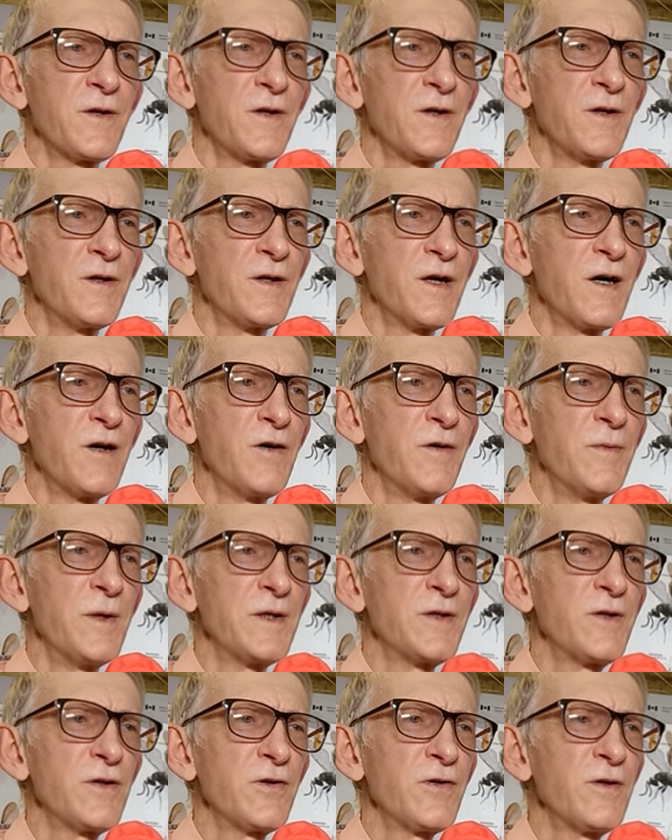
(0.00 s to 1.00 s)
in our
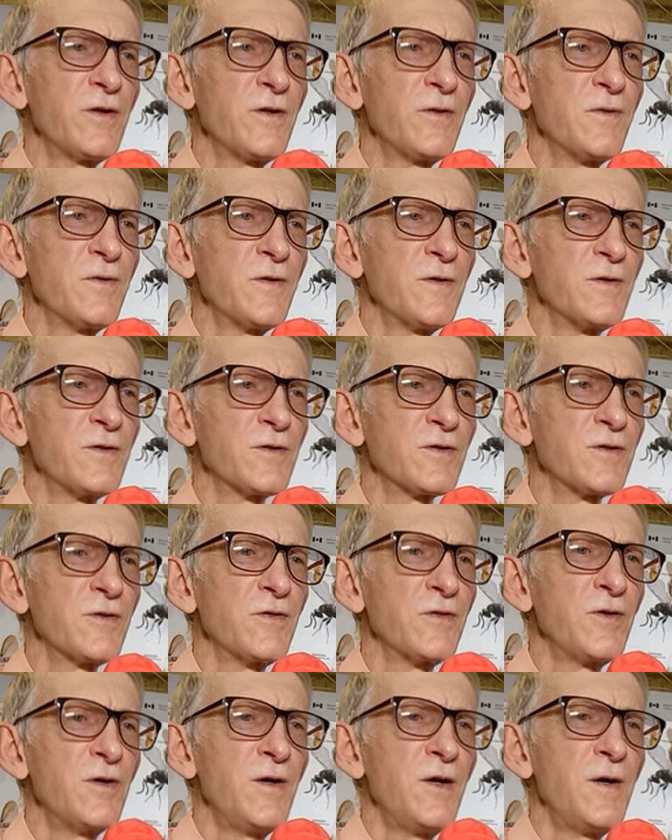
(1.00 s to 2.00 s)
material,
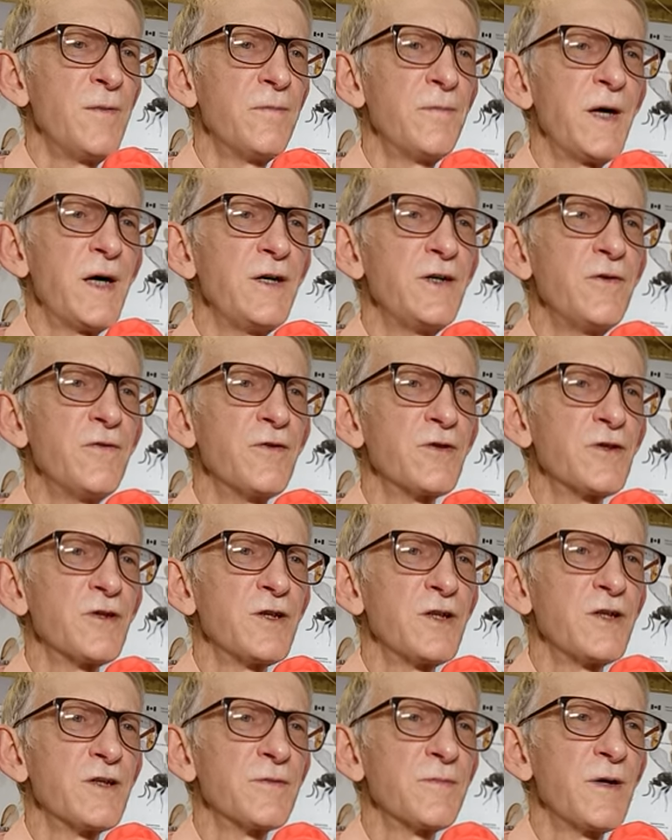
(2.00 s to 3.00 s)
so
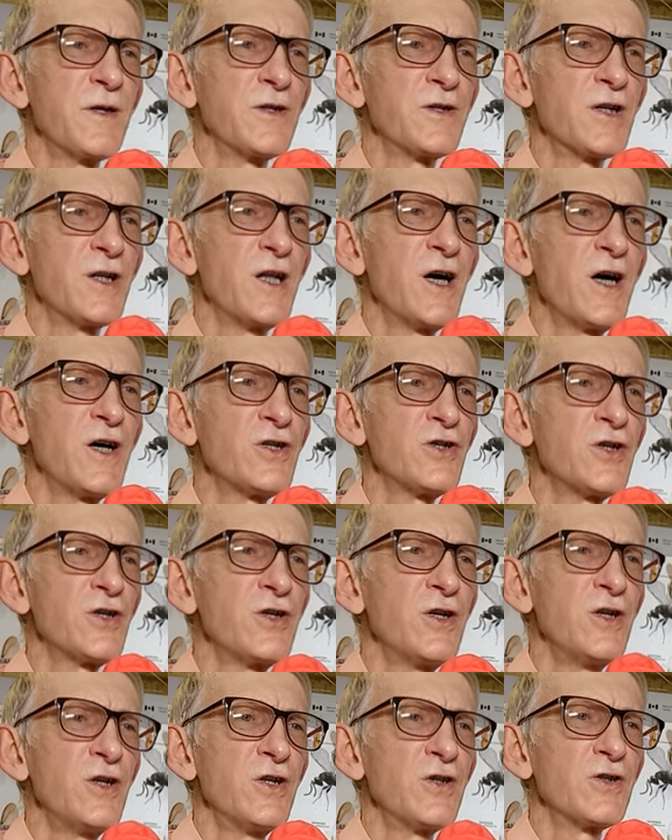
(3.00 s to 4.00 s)
biodiversity is much
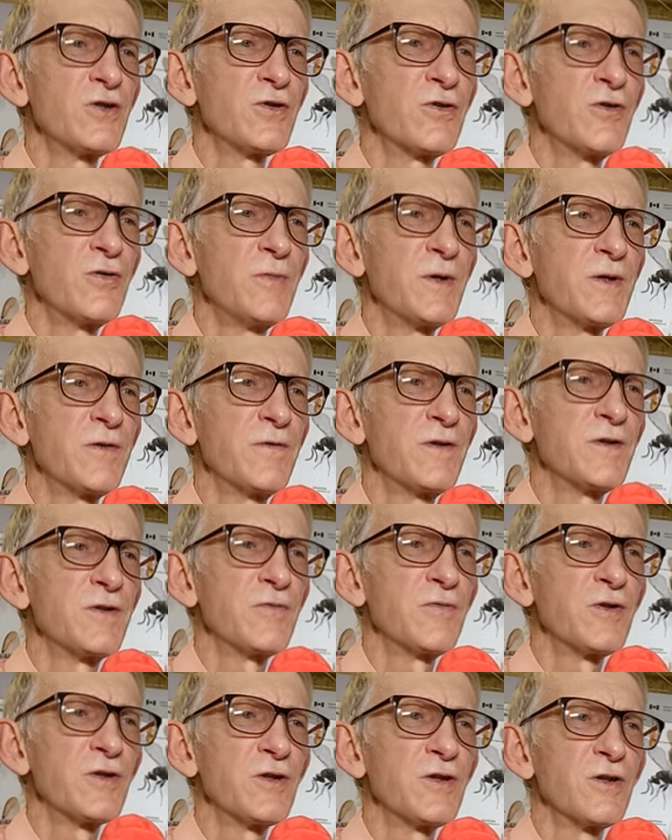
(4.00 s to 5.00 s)
larger, but this
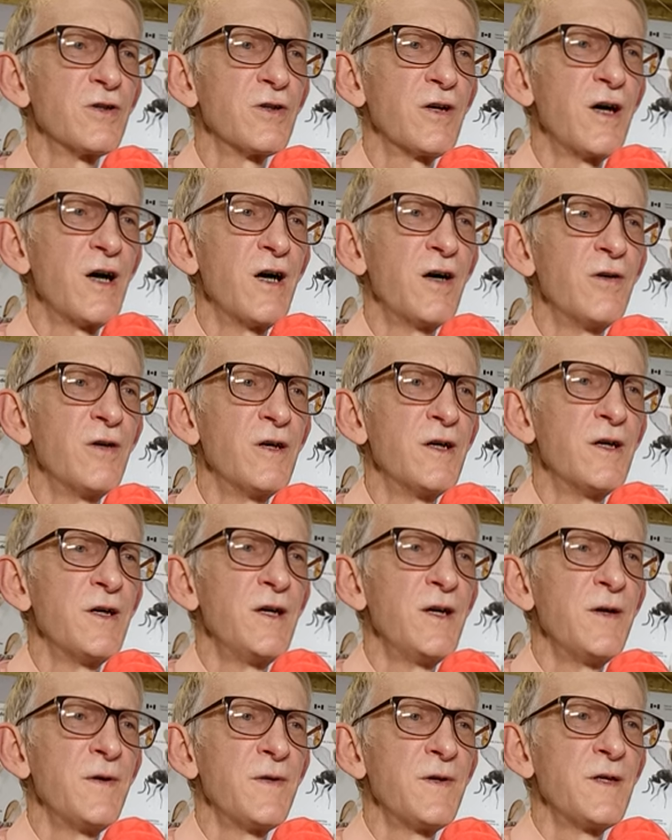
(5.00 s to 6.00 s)
was not our
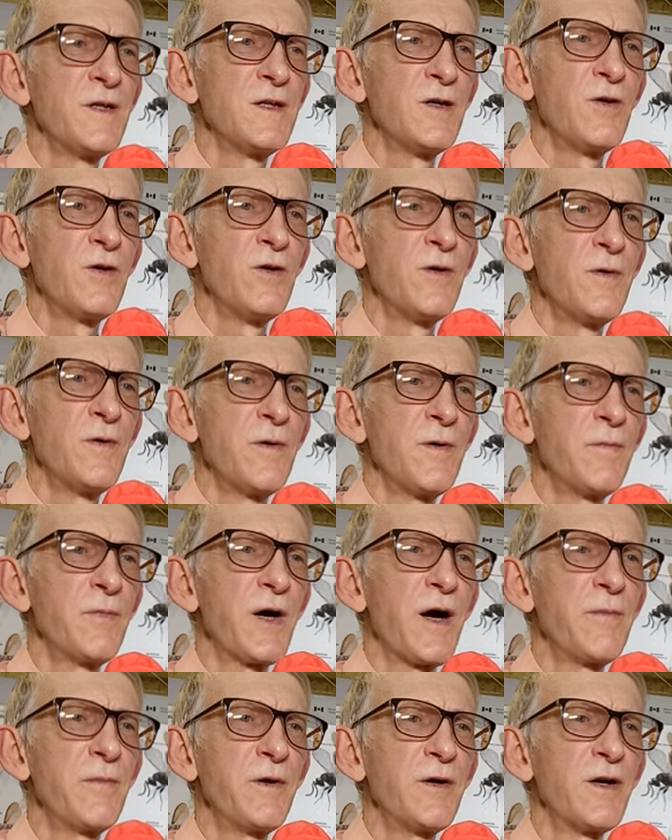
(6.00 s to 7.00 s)

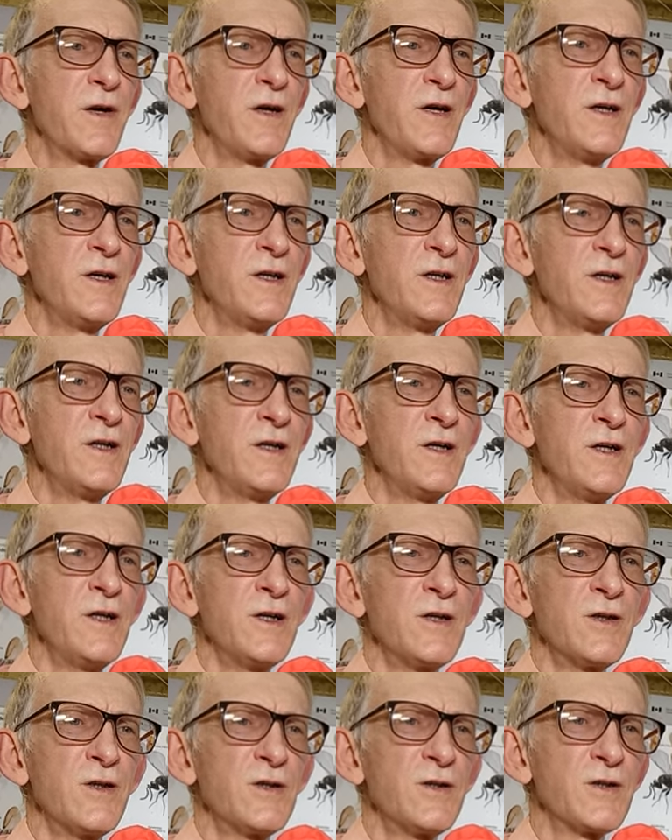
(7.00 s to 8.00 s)
primary
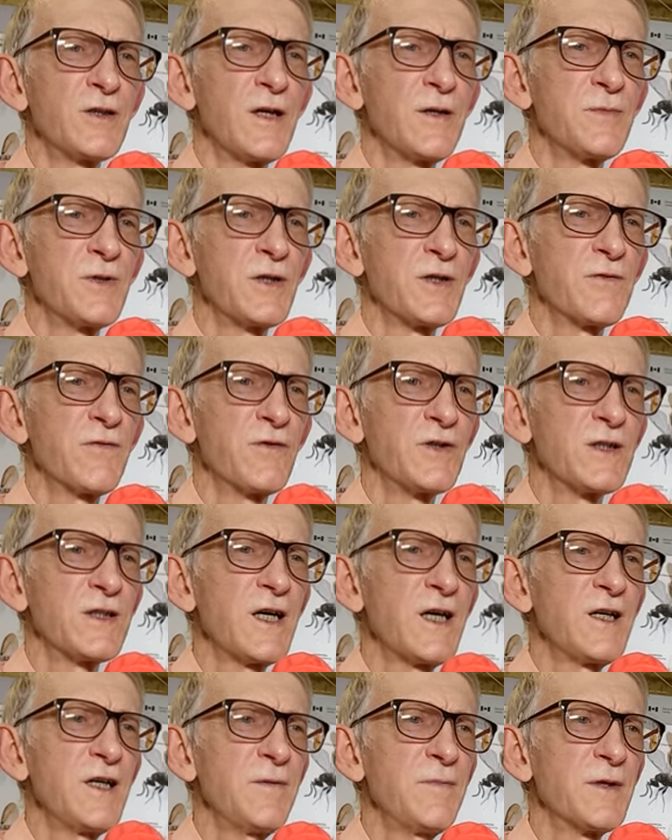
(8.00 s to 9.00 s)
subject for
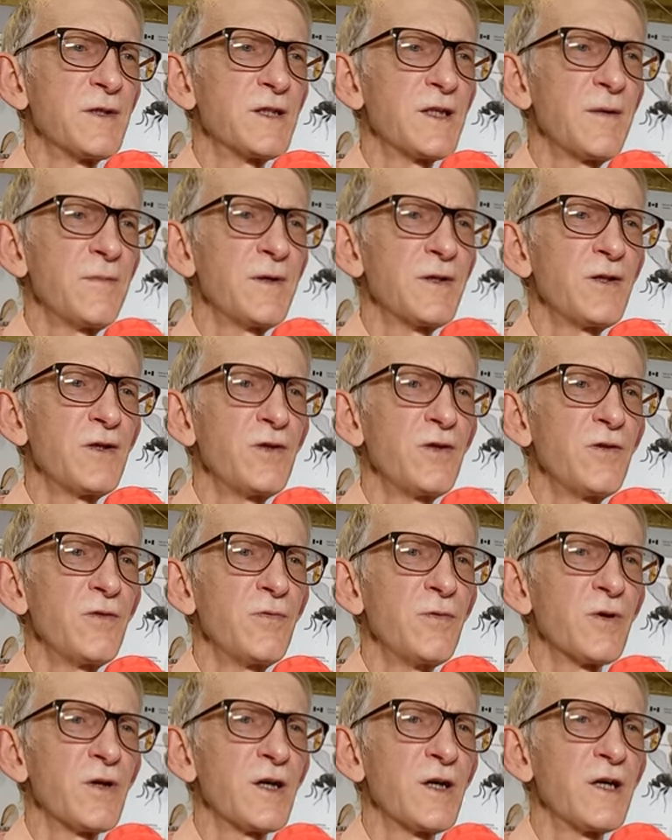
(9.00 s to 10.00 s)
study, but some material
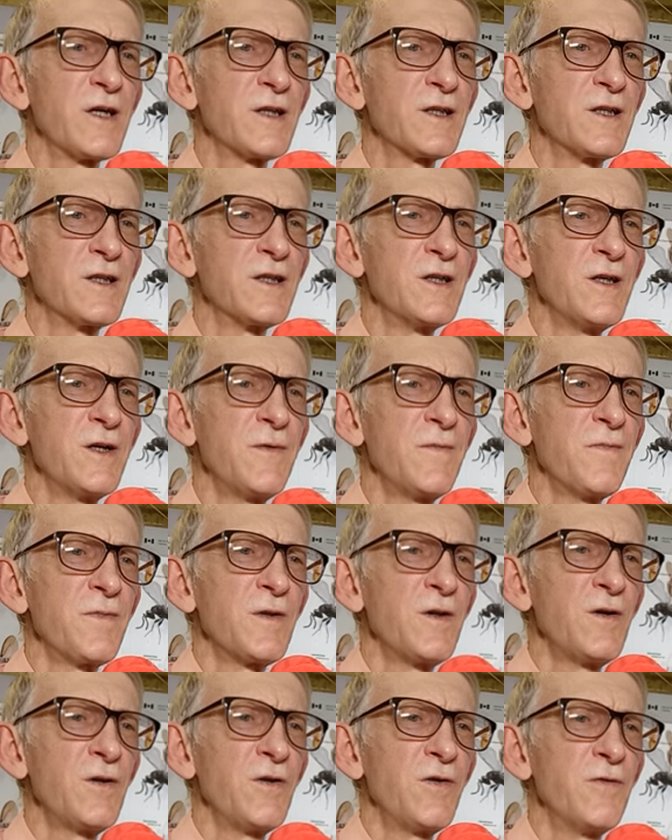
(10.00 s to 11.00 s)
were collected
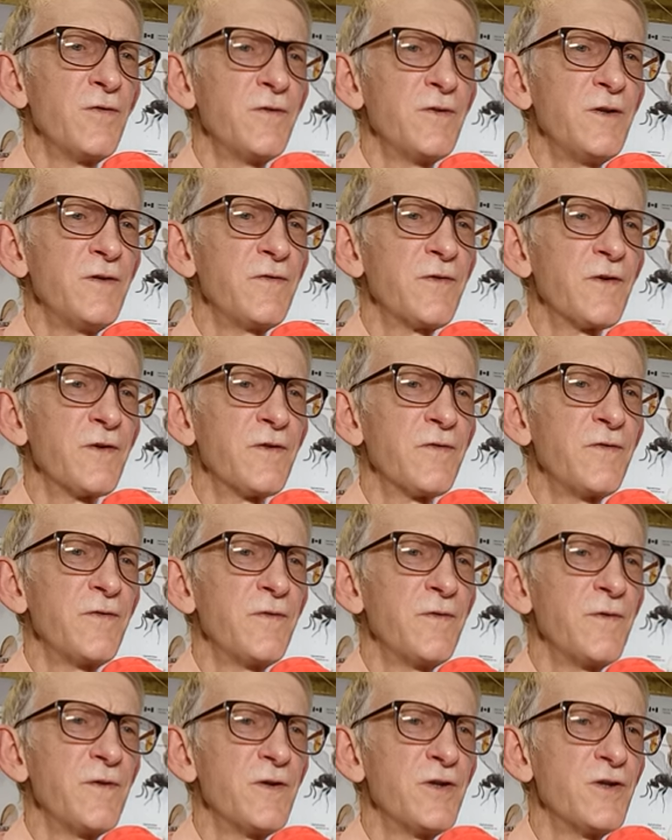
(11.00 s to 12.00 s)
with different
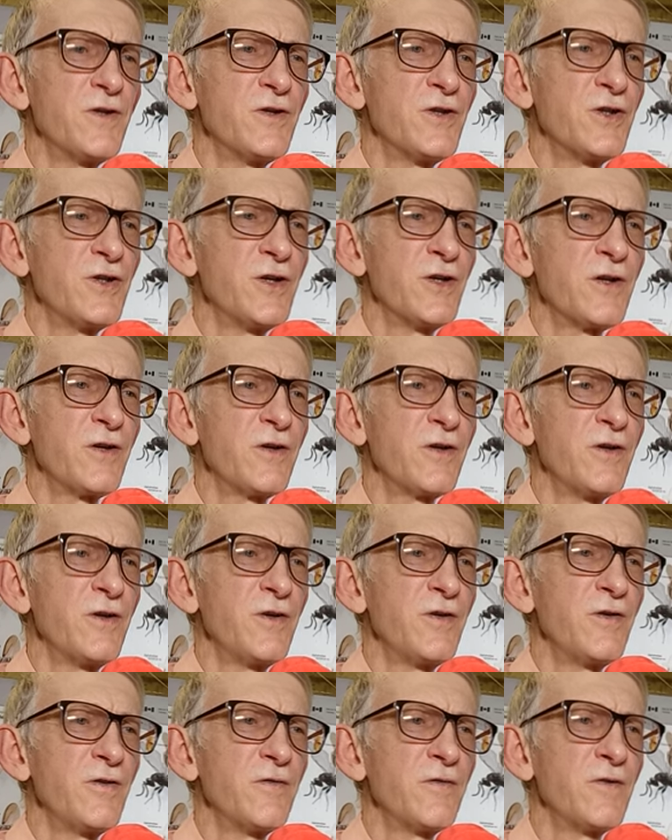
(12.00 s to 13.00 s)
genera
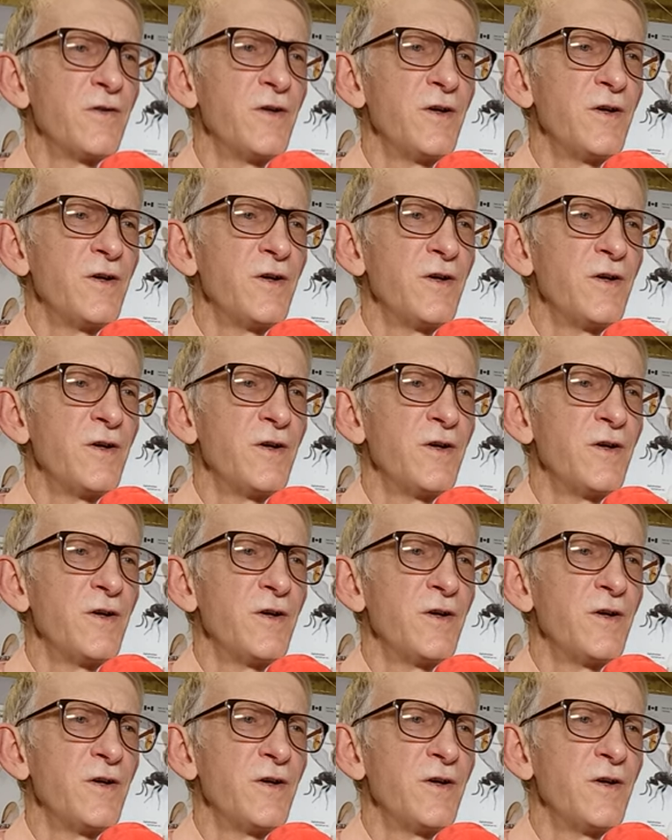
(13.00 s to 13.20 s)
of